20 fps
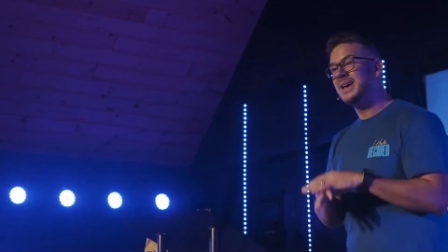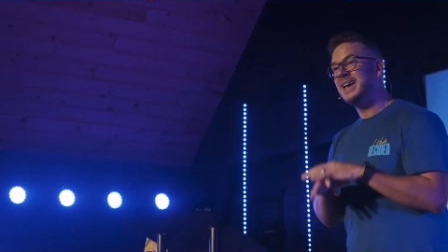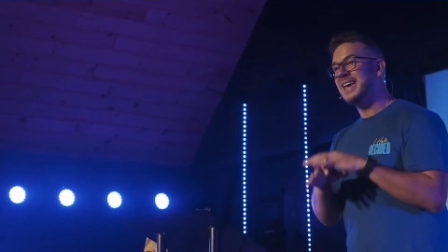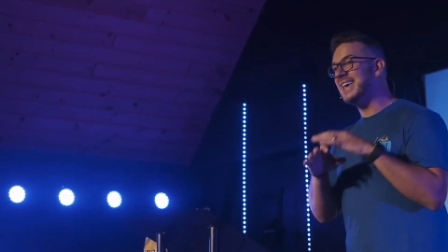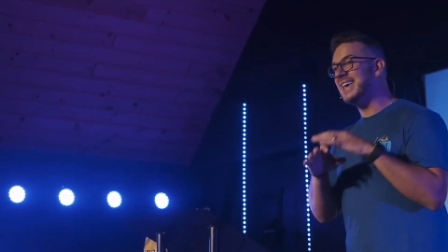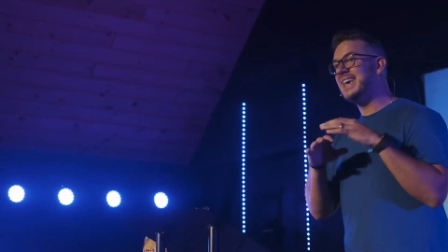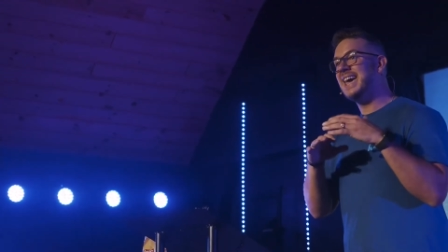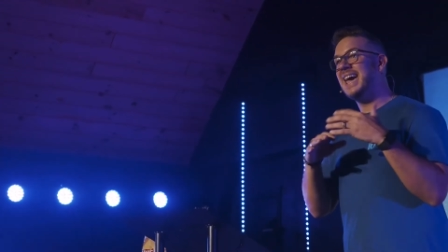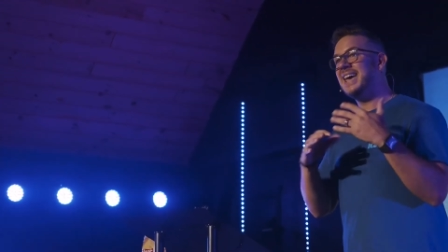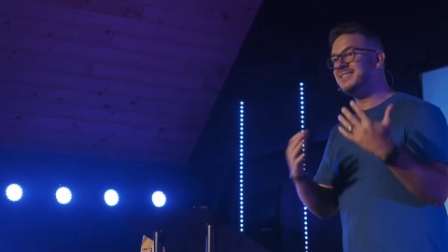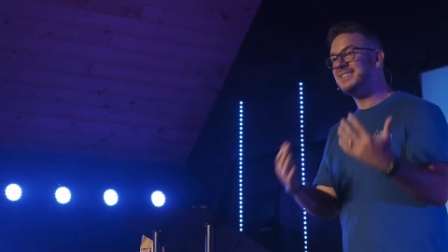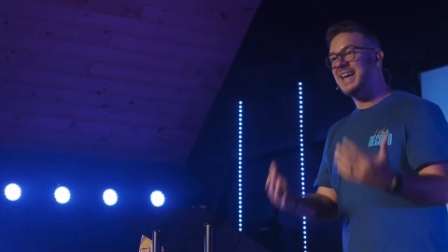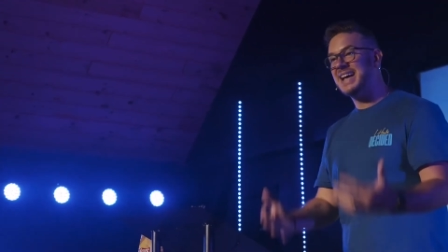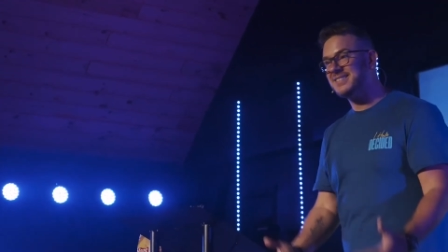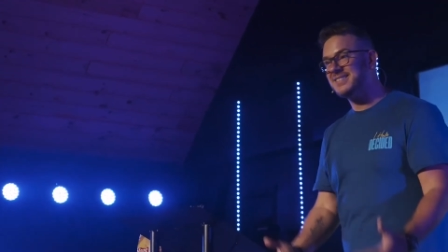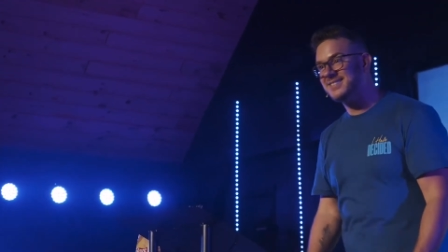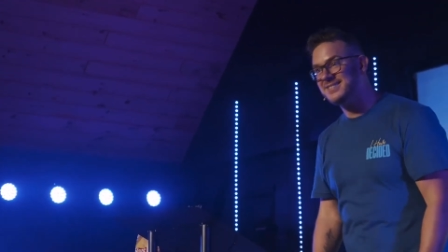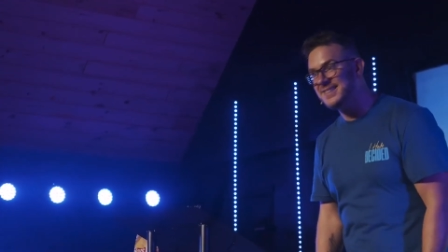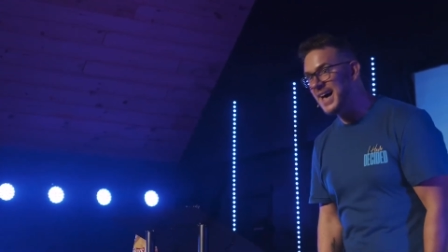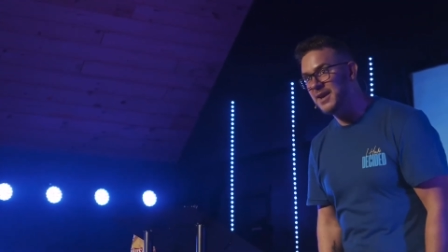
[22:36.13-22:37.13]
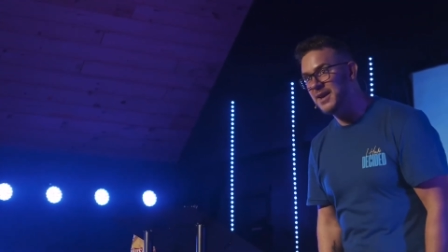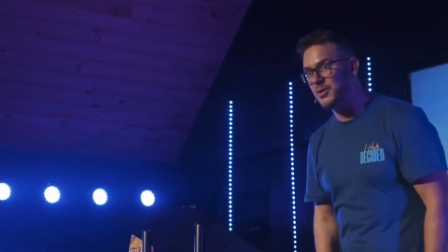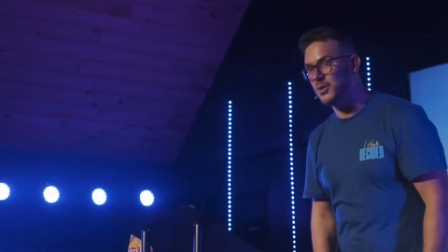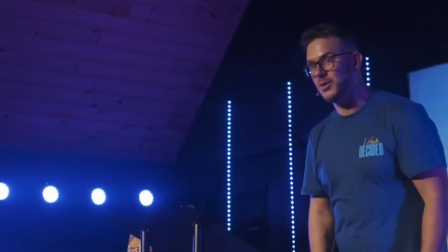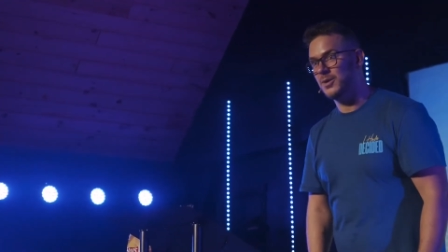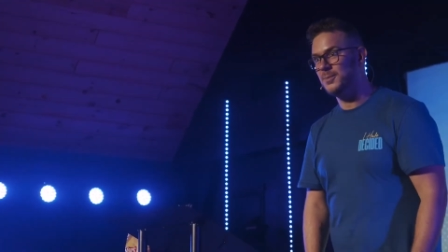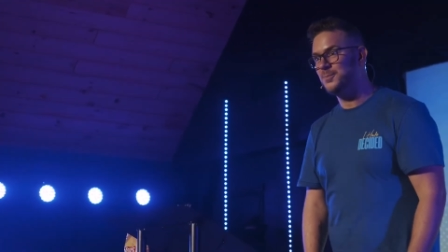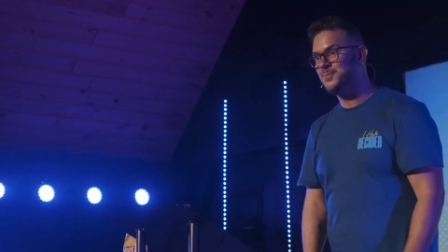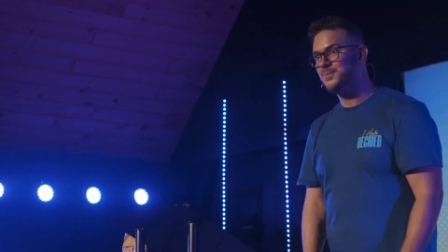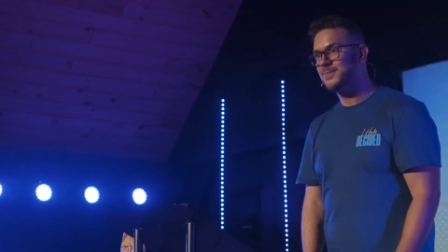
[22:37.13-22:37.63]
he ain't that subtle.
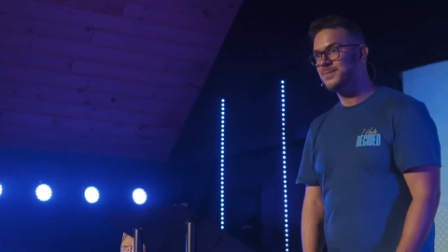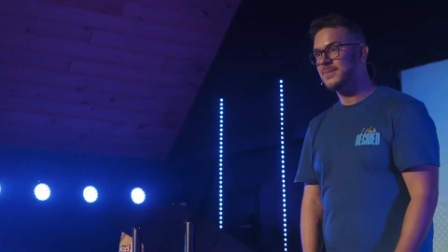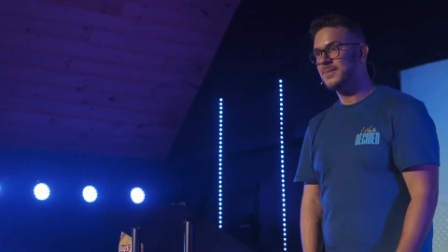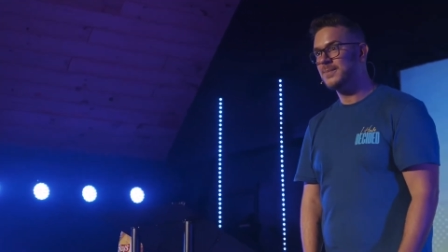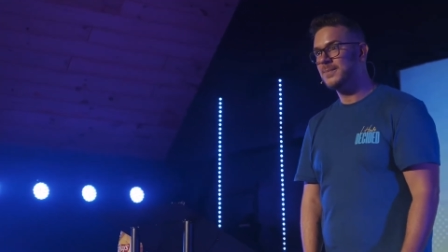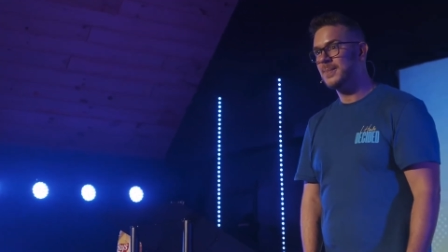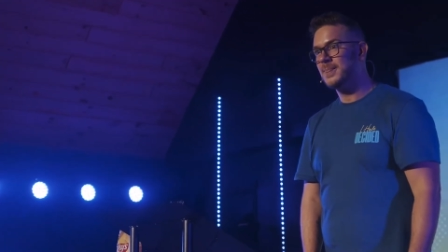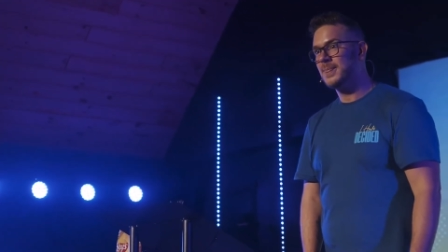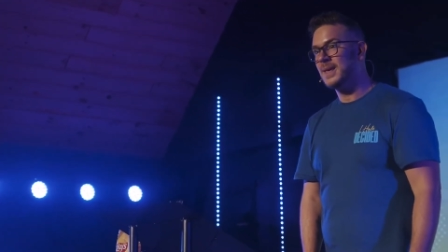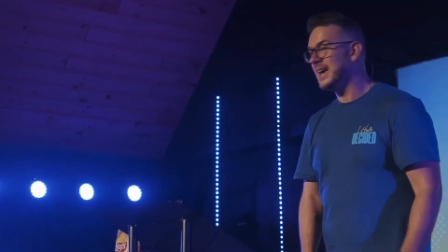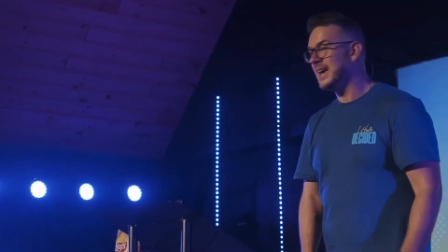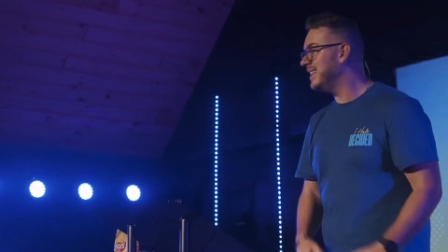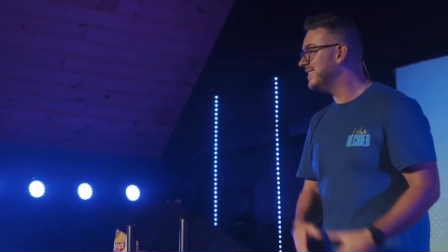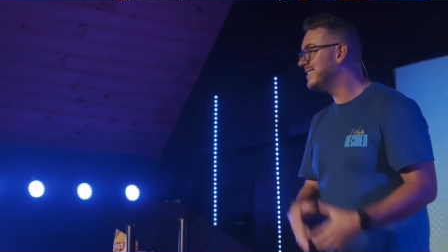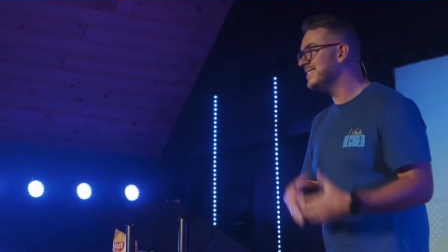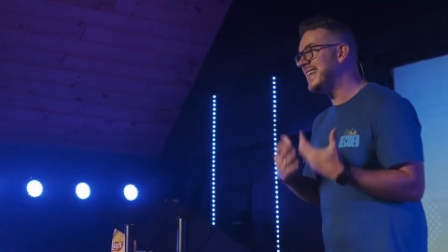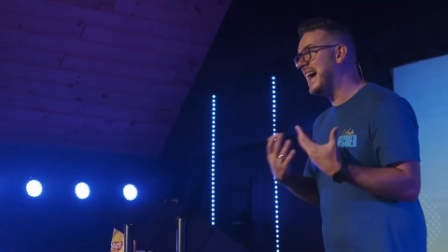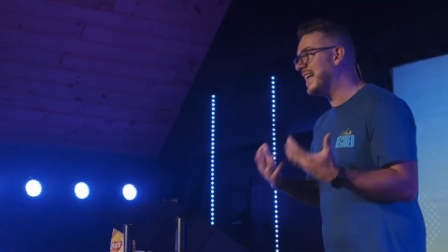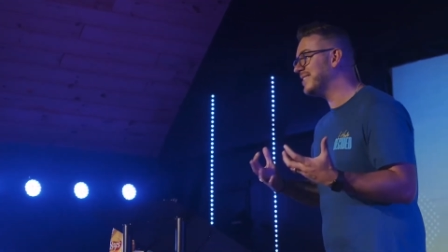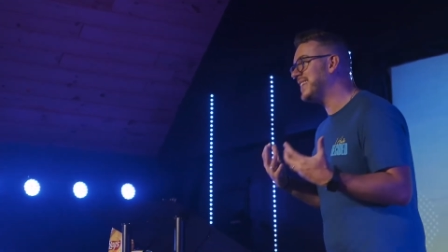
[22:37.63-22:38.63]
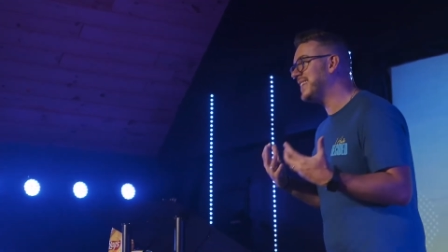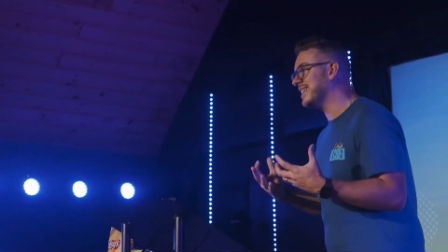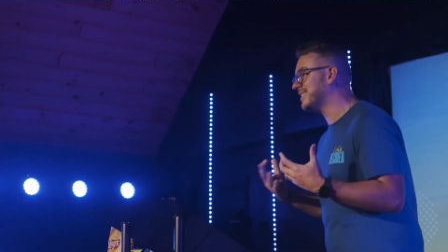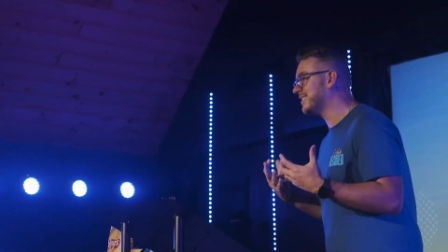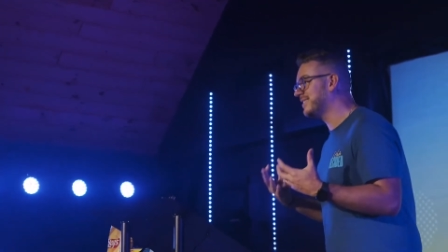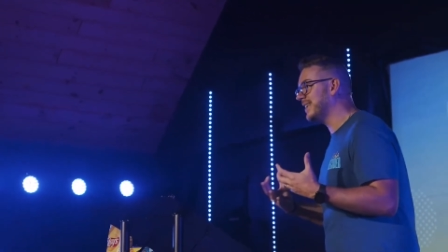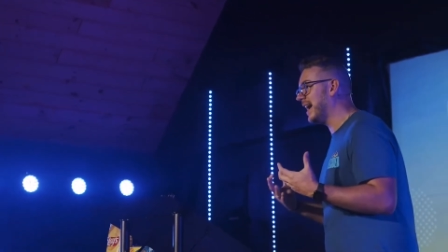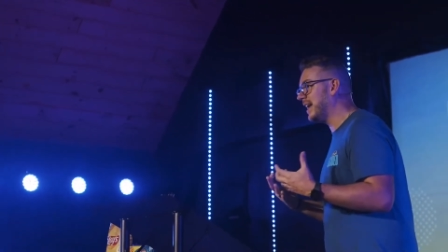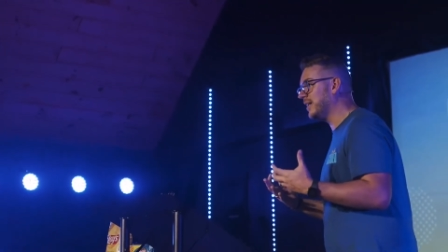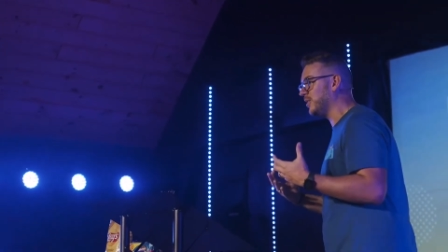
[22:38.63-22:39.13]
He's not that
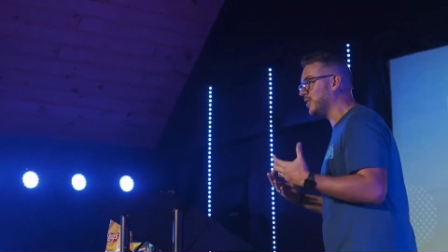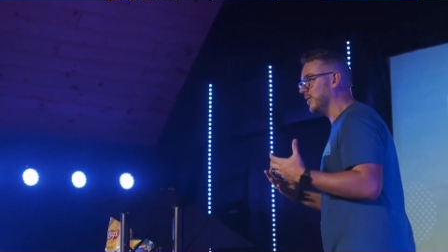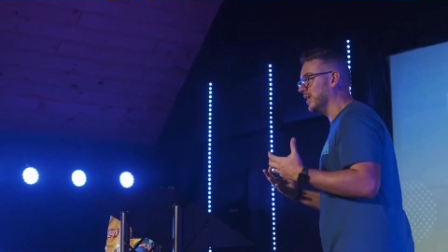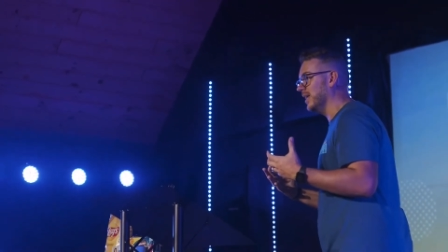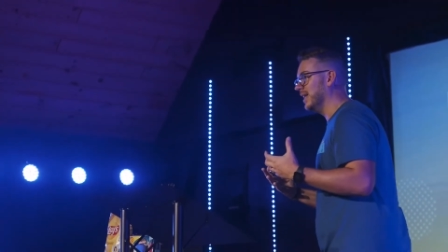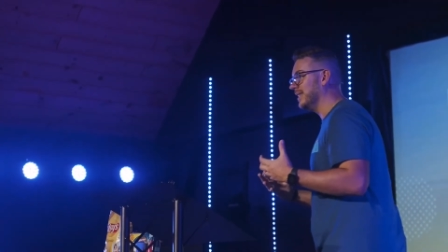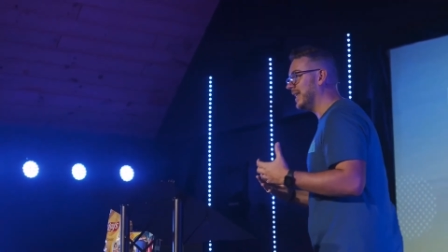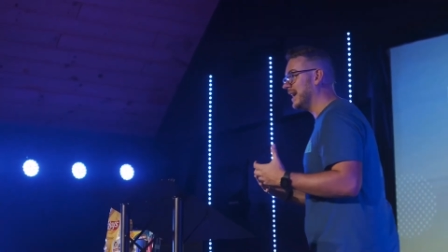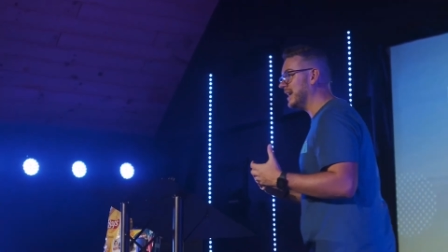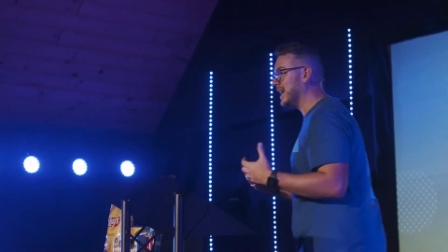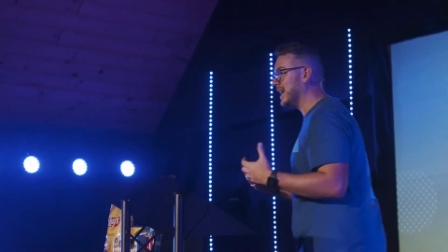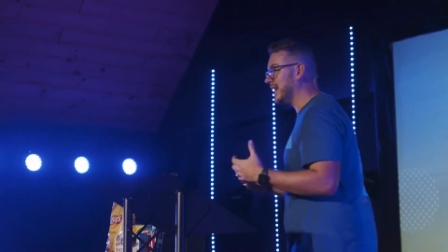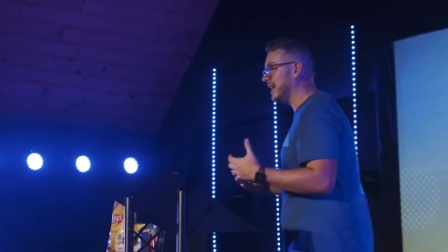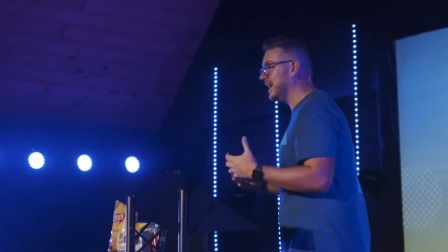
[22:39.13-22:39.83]
subtle. Like, he,